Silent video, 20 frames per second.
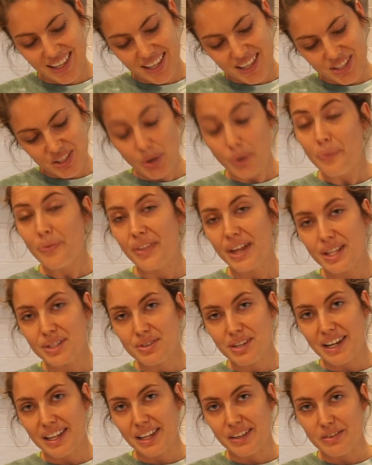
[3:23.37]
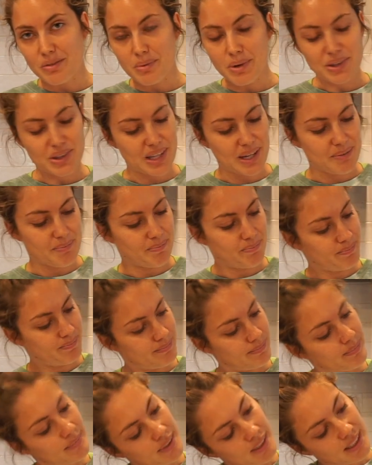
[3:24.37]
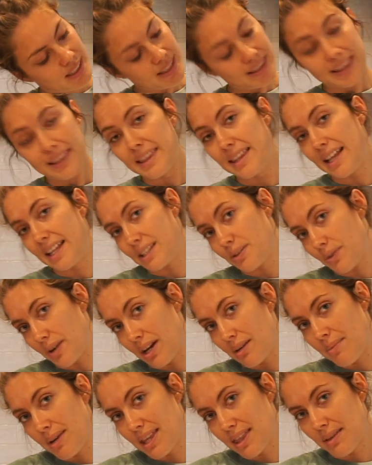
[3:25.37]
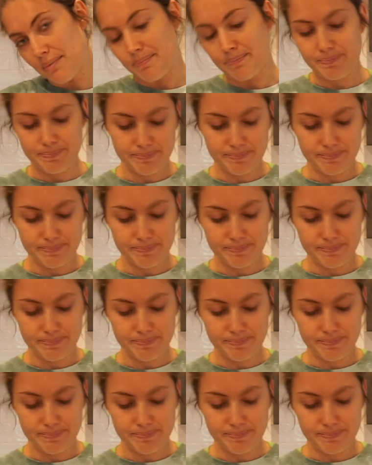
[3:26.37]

So that's what I love about them. That's why I make them.